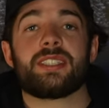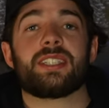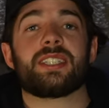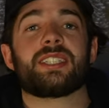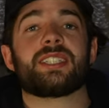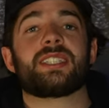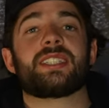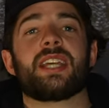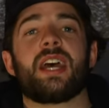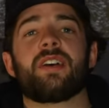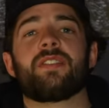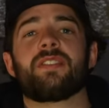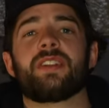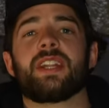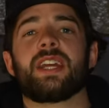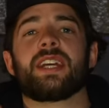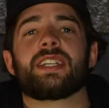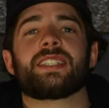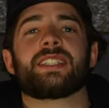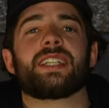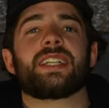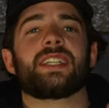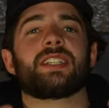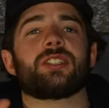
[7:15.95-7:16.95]
the seven
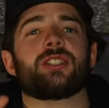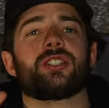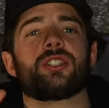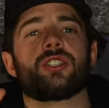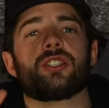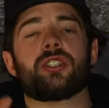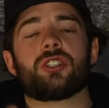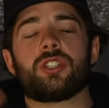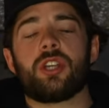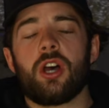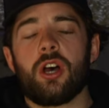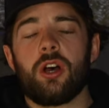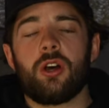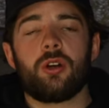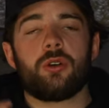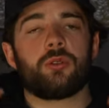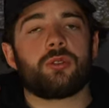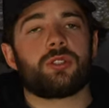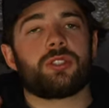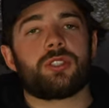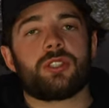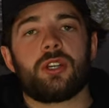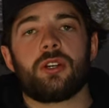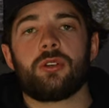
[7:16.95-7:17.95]
S is so,
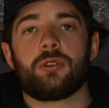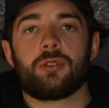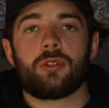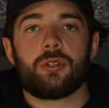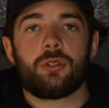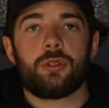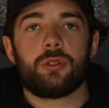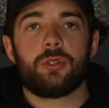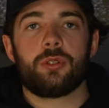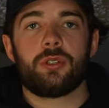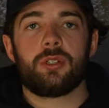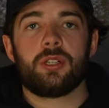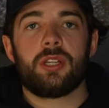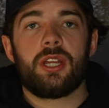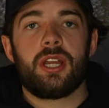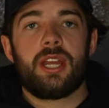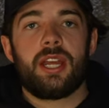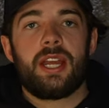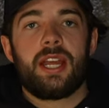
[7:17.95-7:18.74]
so cool.